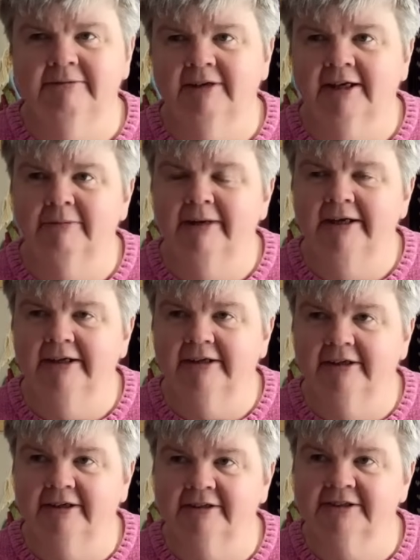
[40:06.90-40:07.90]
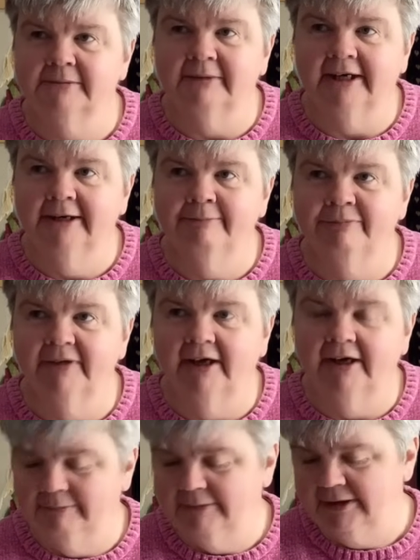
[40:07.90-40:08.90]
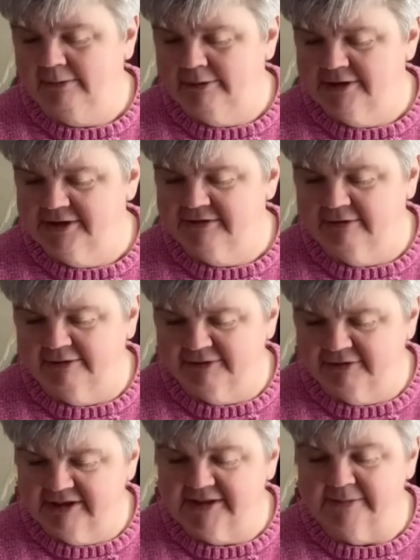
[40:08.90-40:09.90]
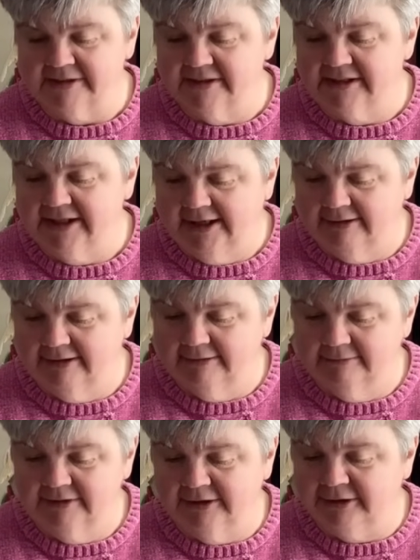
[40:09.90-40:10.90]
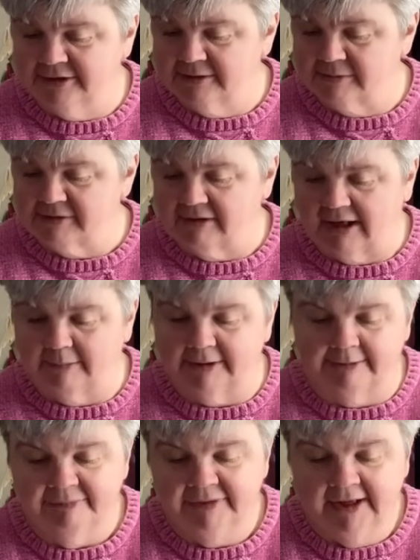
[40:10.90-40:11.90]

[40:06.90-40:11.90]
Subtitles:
recommended her to me, and I watched her over Christmas. Yeah, new subscriber.